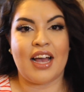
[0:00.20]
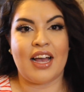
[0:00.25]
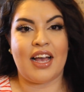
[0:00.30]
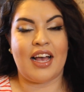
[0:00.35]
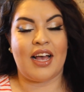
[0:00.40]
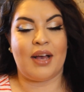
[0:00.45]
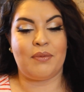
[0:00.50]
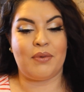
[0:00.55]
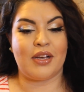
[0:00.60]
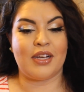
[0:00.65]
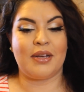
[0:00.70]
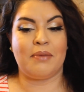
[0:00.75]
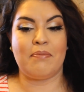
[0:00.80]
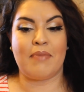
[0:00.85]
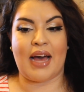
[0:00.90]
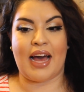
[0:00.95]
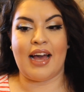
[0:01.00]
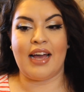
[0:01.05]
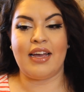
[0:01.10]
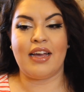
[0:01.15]
Welcome
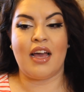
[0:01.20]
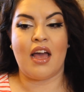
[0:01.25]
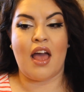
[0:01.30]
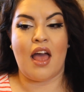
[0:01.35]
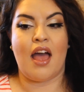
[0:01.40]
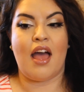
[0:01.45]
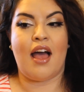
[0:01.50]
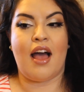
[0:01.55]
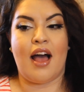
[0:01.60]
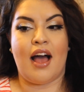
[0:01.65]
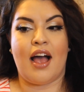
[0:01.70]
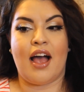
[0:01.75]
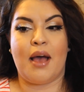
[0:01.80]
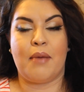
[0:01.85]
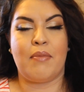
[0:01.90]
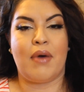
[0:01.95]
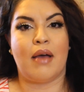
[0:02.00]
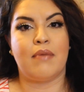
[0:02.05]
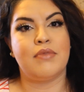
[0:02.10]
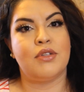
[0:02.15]
back.
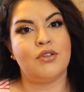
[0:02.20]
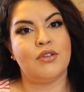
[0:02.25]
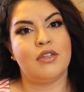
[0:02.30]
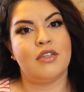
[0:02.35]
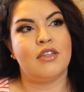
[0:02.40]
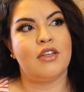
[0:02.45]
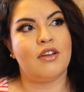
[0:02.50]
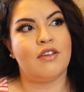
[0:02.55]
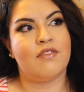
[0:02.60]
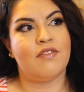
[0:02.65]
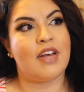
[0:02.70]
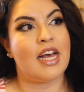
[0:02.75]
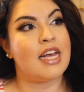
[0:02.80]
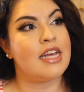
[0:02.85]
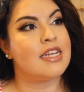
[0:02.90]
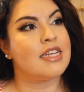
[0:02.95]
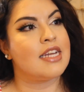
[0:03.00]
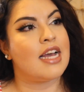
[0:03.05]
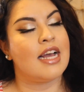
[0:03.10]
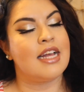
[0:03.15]
I'm doing a little
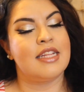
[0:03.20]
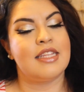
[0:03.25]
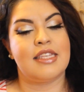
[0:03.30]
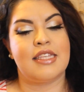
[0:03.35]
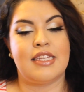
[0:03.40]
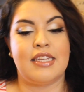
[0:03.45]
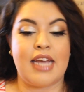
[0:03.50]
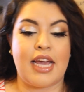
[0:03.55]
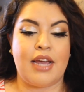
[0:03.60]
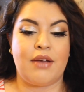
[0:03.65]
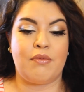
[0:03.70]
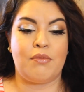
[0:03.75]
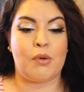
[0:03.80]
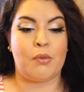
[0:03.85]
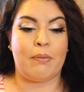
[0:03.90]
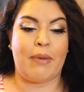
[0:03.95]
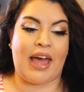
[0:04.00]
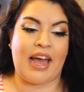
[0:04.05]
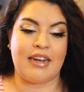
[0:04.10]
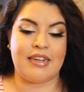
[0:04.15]
Valentine's Day
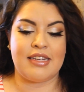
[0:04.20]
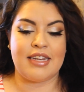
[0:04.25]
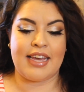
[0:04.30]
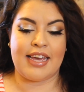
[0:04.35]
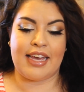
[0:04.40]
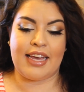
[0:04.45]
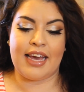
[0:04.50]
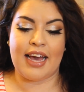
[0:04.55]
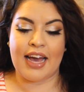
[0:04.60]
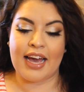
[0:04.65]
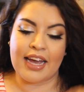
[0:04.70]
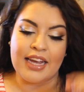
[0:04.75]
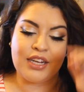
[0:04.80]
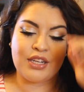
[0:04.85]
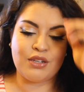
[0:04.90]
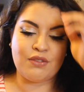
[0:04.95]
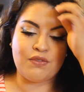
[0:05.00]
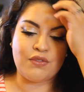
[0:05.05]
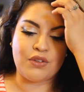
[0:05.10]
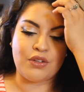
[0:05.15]
romantic
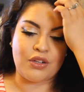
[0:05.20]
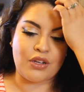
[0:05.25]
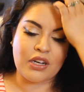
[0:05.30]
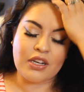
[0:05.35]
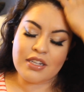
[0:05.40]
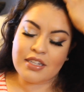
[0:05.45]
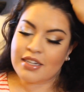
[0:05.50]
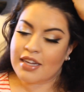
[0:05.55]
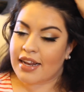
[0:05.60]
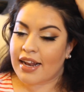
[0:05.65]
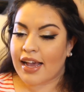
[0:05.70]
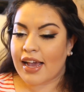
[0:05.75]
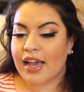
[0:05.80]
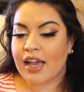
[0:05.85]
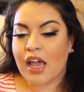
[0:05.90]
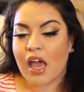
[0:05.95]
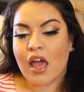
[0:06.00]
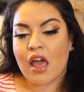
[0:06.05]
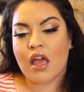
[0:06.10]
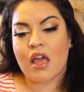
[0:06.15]
kind of look
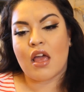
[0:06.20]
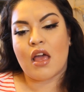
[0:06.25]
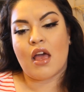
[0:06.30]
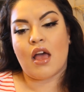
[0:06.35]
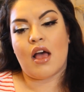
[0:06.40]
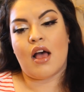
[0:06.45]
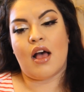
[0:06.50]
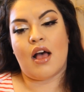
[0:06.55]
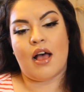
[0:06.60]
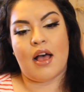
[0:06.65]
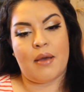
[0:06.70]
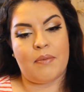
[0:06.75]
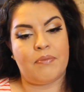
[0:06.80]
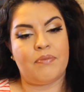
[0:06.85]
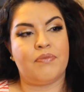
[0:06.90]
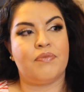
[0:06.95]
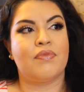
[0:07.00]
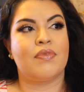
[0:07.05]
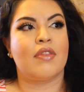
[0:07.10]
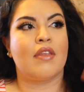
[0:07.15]
today.
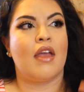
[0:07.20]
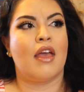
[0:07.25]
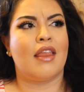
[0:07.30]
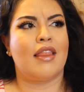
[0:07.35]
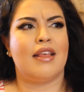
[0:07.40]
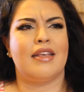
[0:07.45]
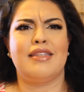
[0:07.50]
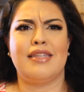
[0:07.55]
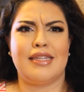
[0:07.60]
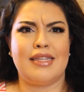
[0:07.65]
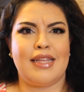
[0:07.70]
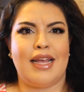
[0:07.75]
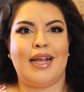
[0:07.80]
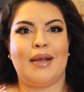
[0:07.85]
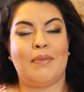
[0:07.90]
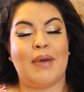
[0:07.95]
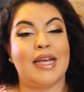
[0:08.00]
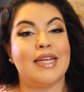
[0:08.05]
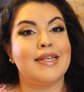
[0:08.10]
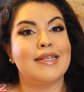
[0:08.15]
This is
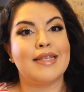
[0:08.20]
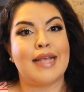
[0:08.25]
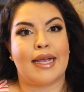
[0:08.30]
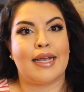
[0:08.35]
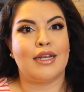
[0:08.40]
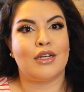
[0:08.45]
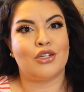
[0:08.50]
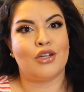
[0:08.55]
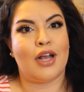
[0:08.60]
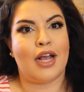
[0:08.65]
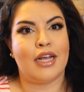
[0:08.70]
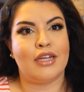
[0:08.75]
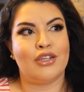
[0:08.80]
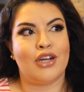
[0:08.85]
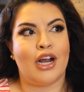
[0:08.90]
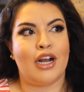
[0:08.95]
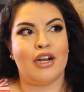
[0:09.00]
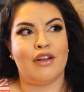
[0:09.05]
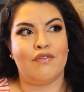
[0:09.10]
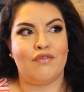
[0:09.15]
like my second try
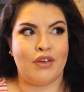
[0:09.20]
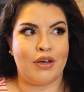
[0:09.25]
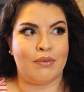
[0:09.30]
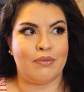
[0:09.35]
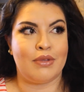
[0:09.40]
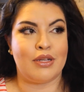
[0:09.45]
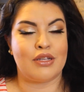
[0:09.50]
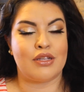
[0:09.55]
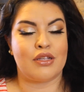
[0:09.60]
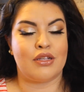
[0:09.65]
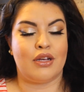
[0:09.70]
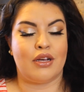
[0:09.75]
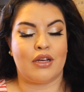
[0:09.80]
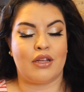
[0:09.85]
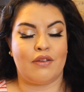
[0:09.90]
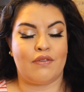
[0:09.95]
trying to film this look.